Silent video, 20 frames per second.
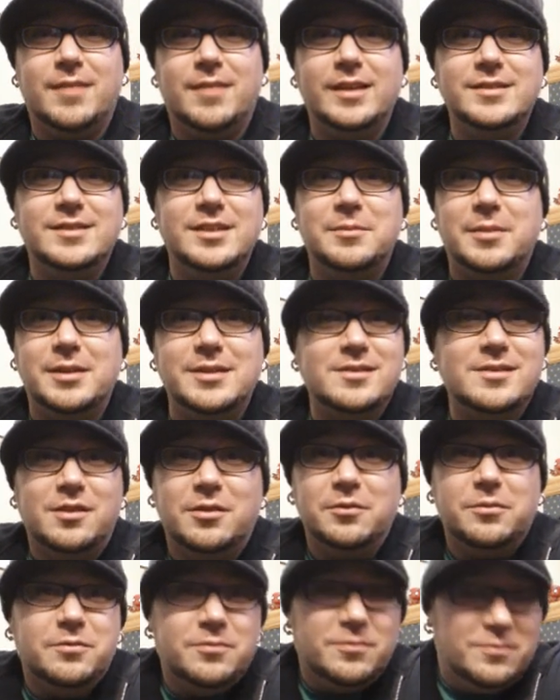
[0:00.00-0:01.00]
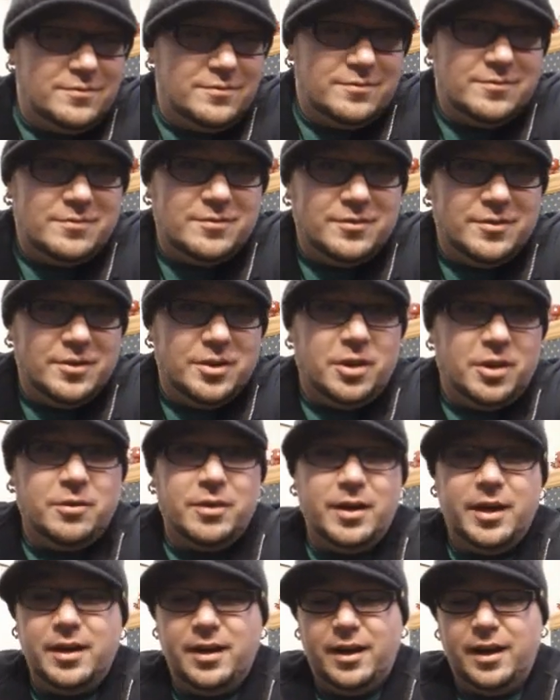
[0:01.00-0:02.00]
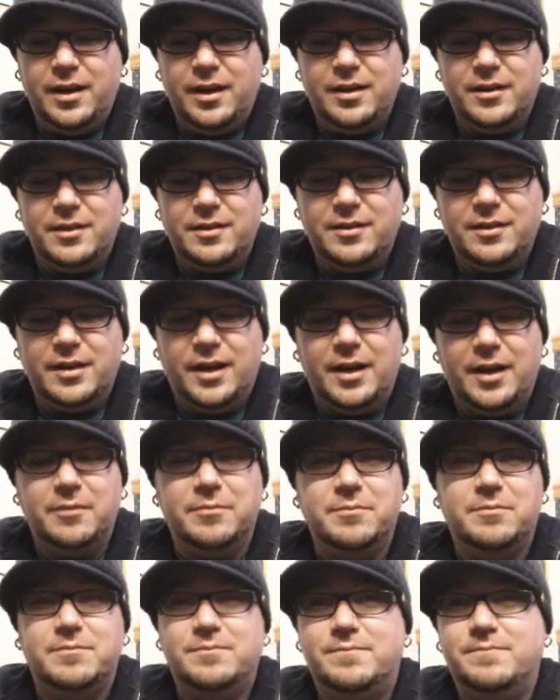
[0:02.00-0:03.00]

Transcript: I did it myself, you know, and, and I